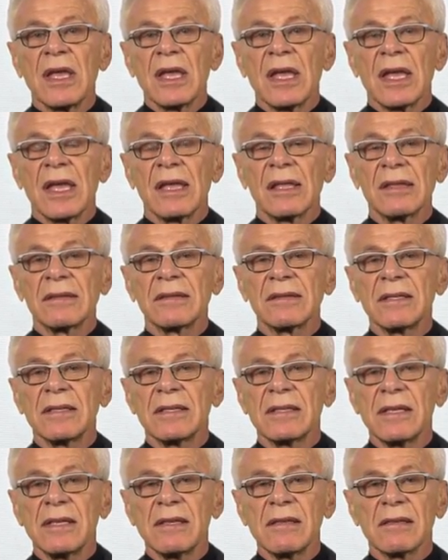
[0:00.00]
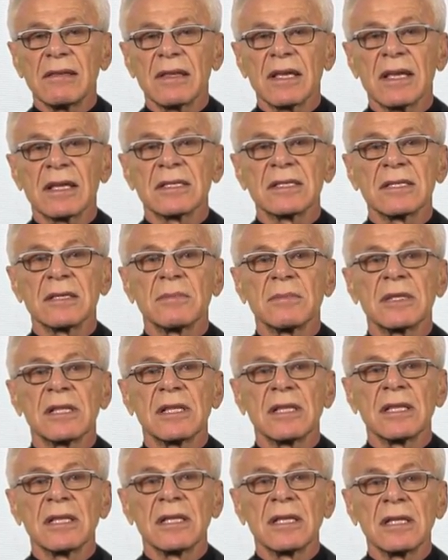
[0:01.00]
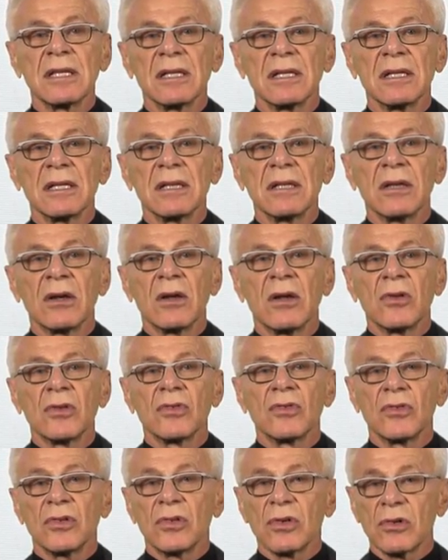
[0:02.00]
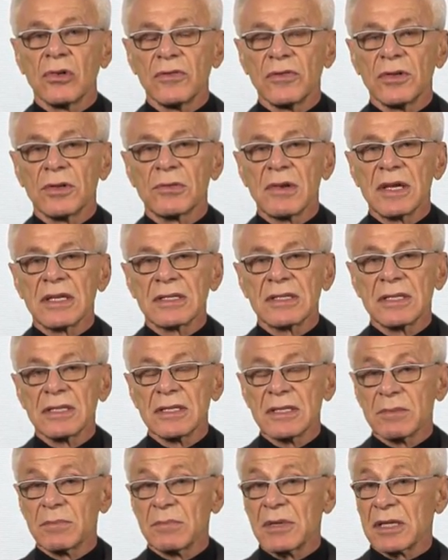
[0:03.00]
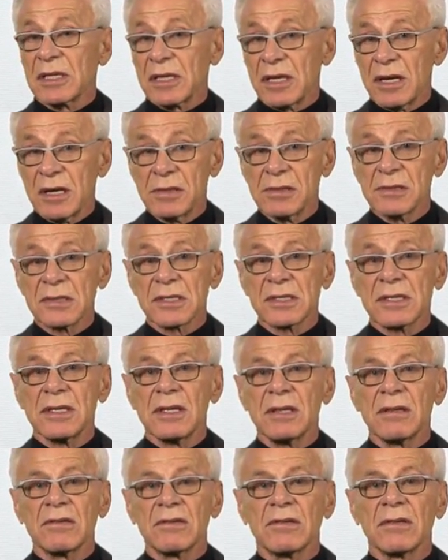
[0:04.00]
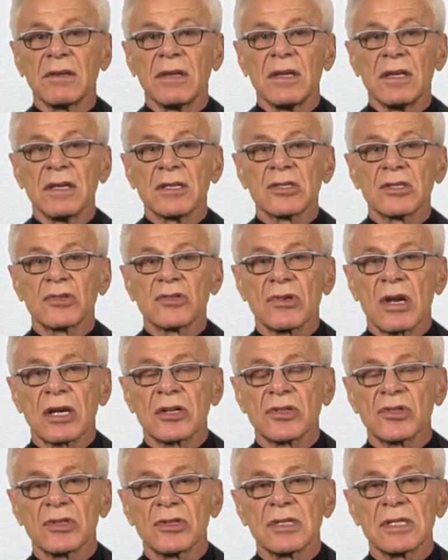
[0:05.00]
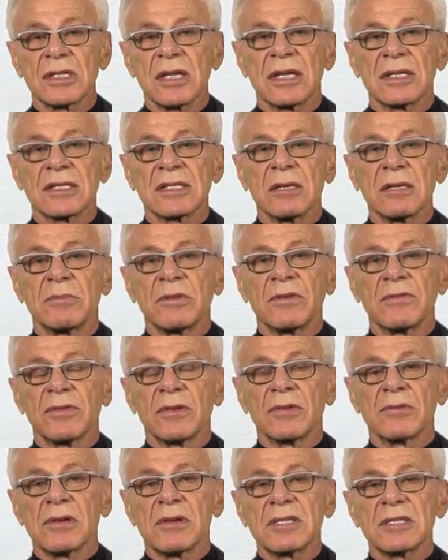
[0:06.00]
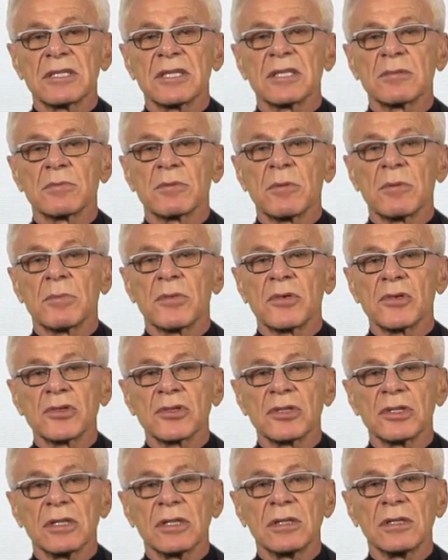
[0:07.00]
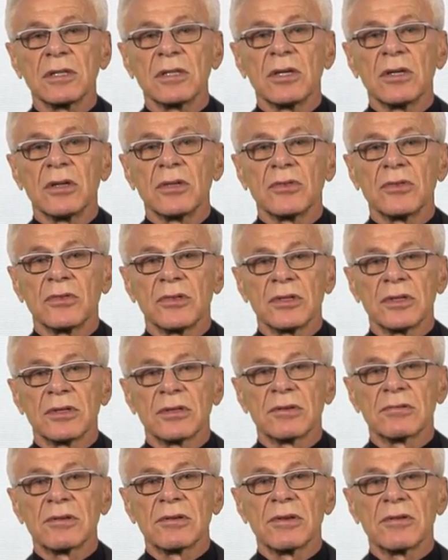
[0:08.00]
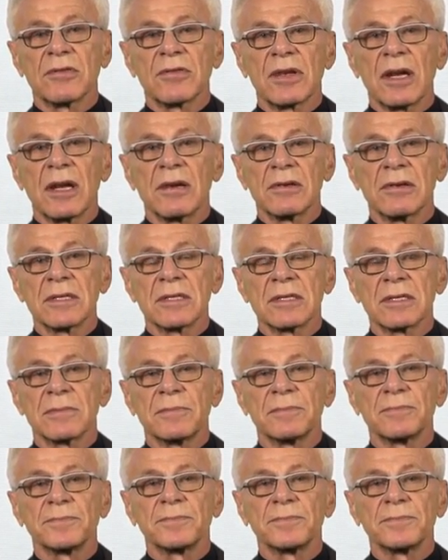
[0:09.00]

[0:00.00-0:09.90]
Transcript: Healthy teeth exhibit little to no fluorescence, but carious teeth structures exhibit fluorescence proportional to the degree of caries.